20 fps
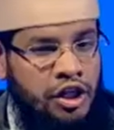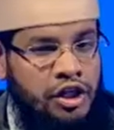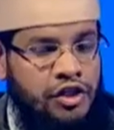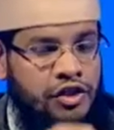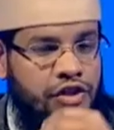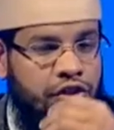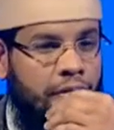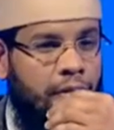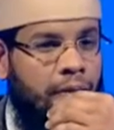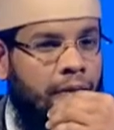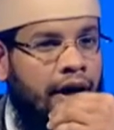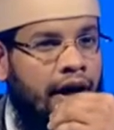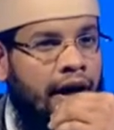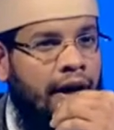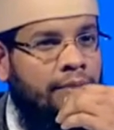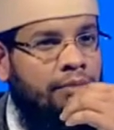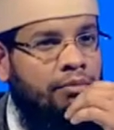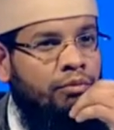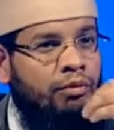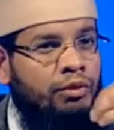So
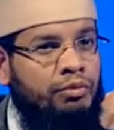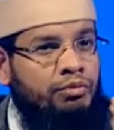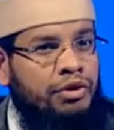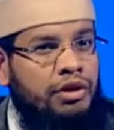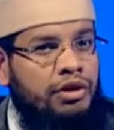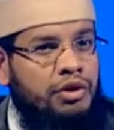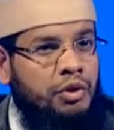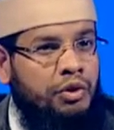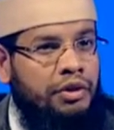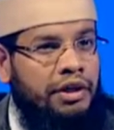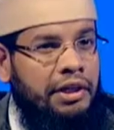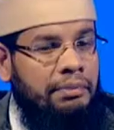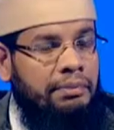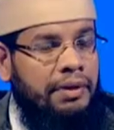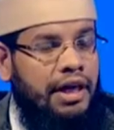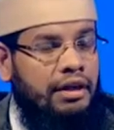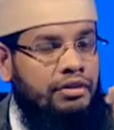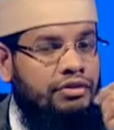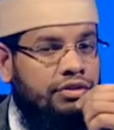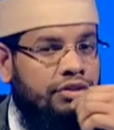when we are talking
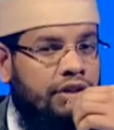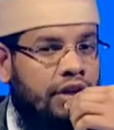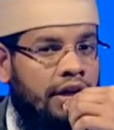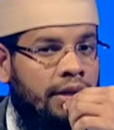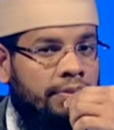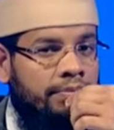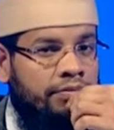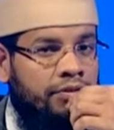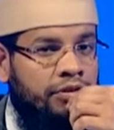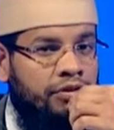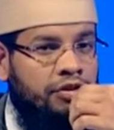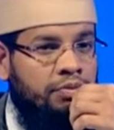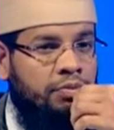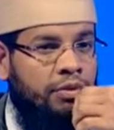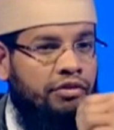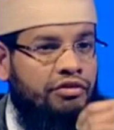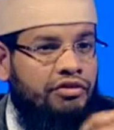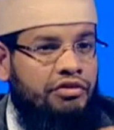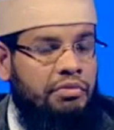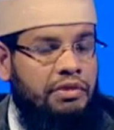about the
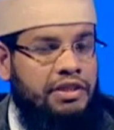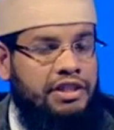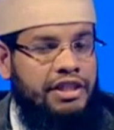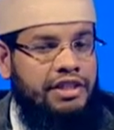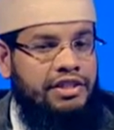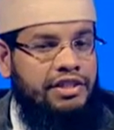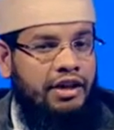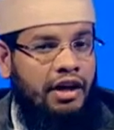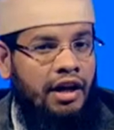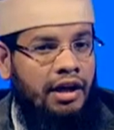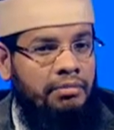responsibilities,